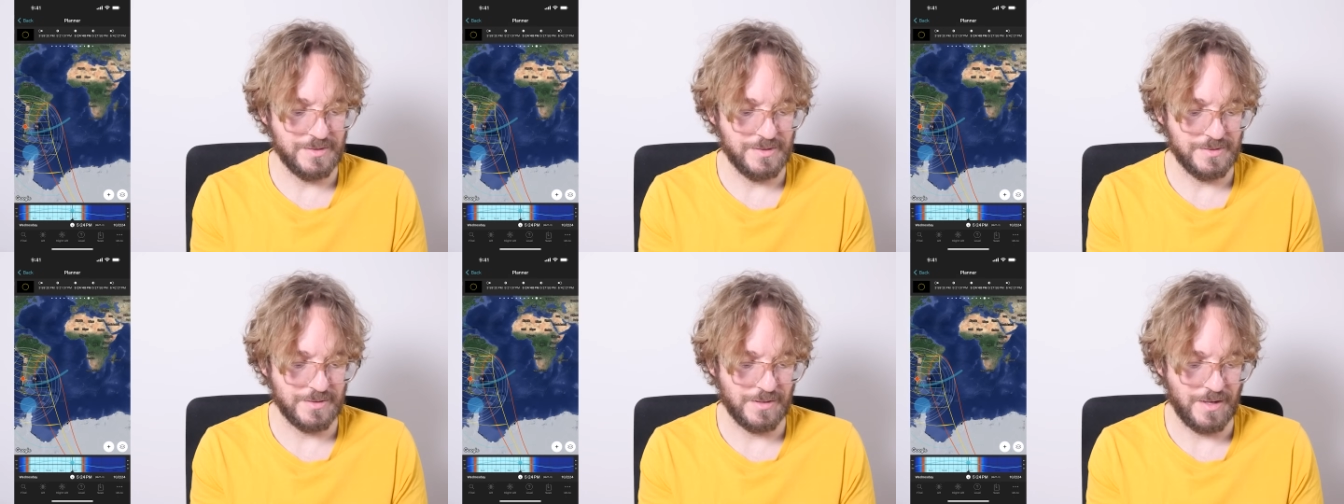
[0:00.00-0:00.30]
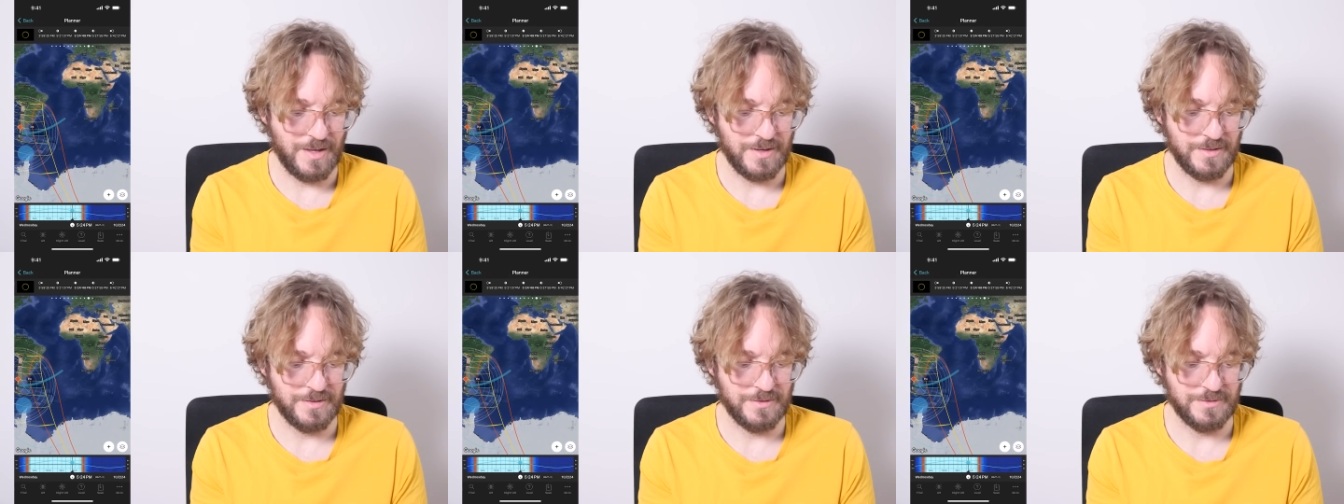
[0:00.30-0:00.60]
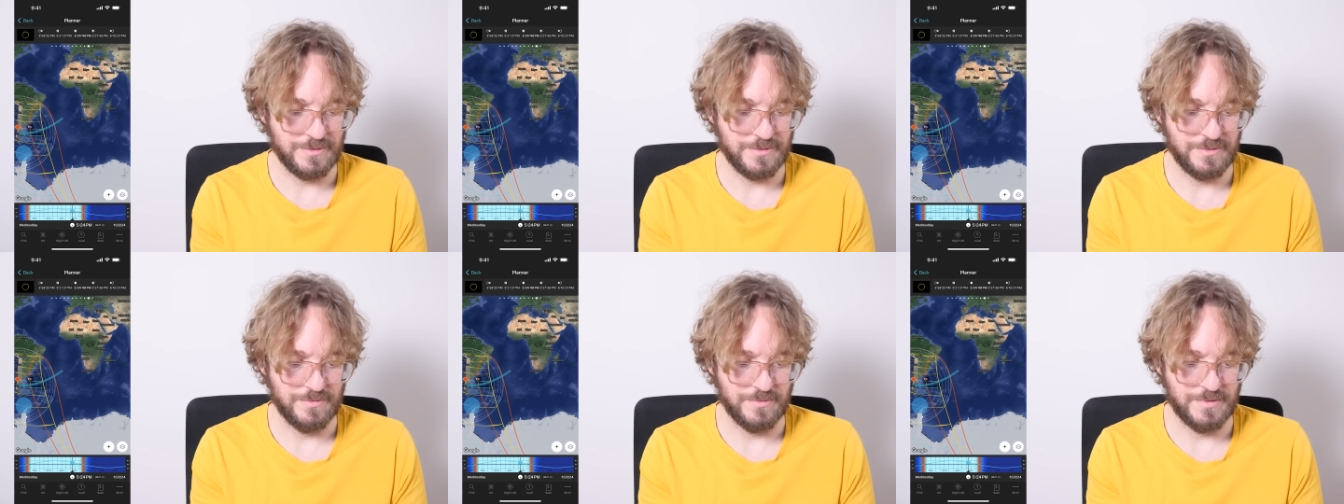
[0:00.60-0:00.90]
these
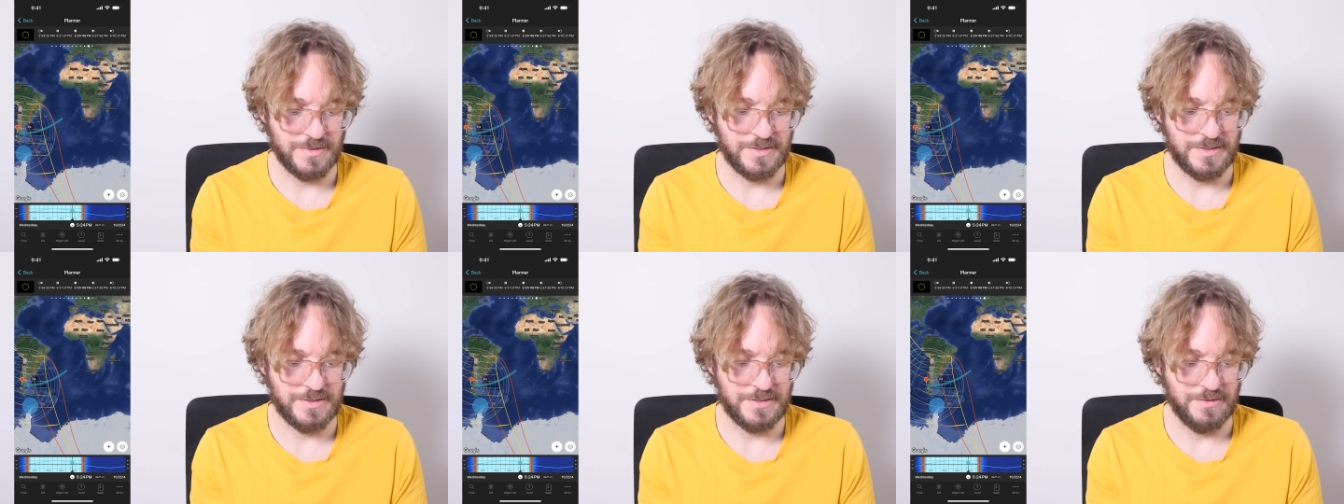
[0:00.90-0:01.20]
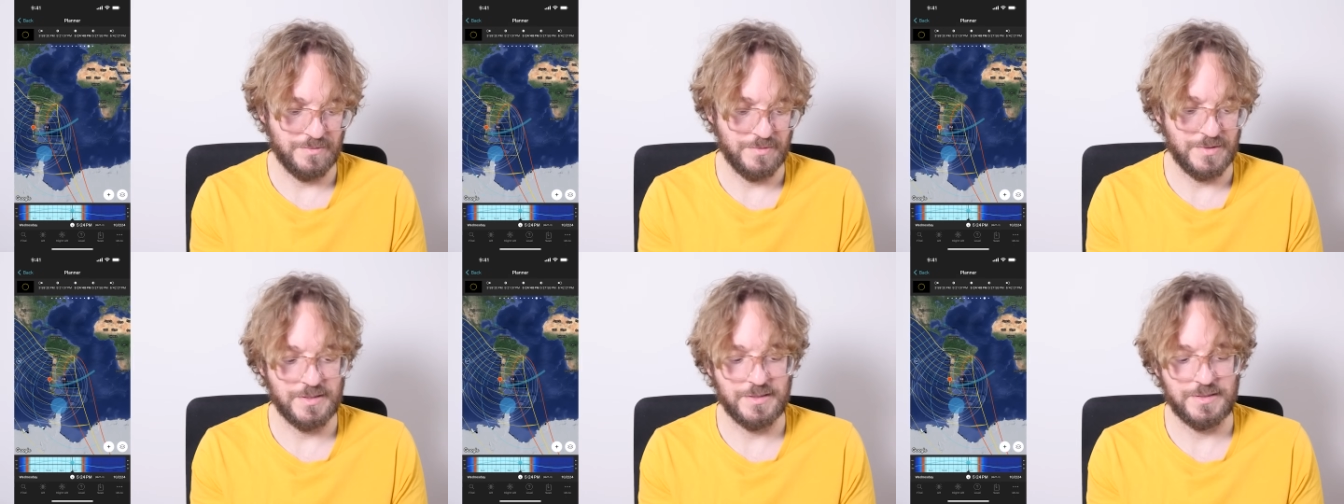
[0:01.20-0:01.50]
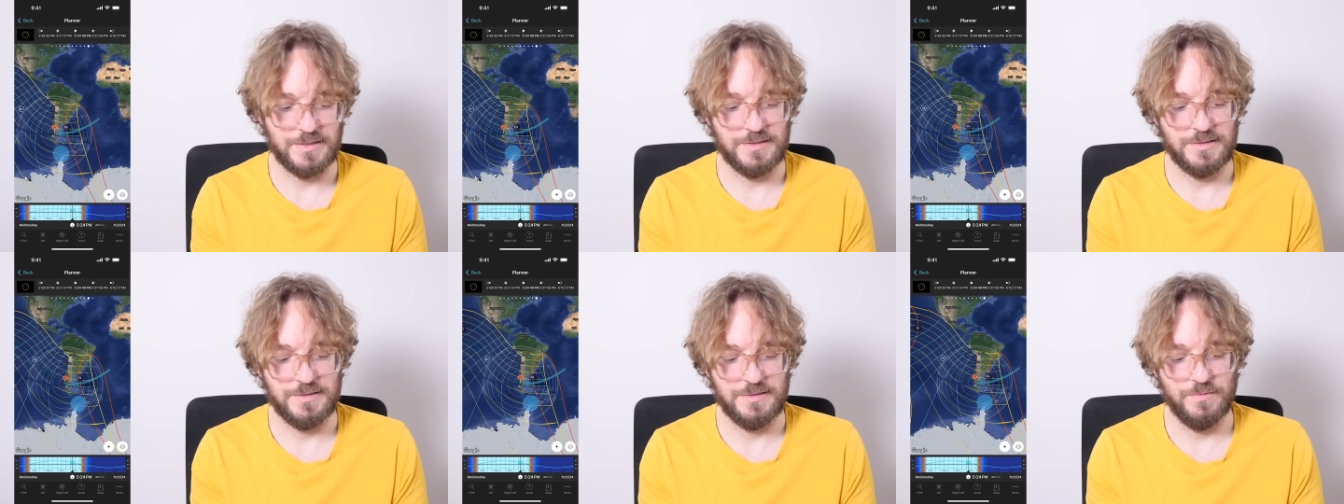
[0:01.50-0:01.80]
lines were
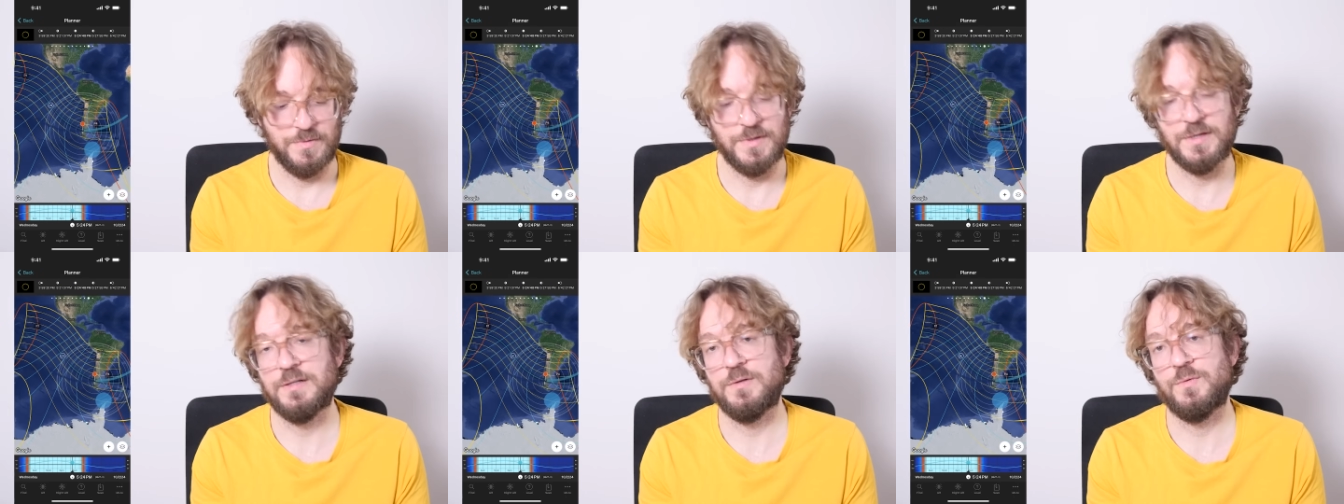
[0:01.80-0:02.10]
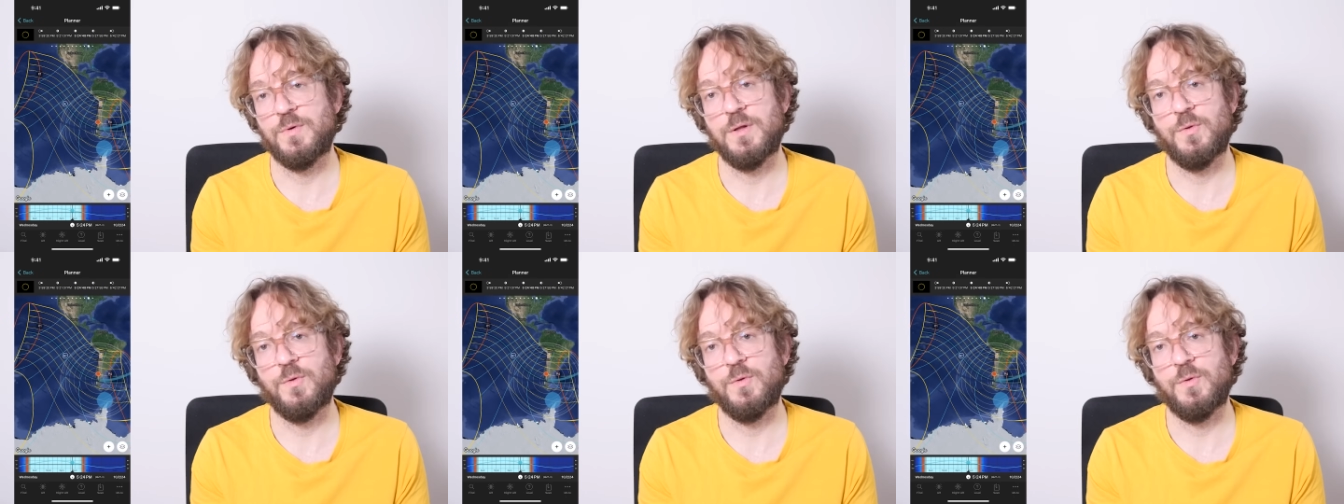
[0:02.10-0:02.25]
well,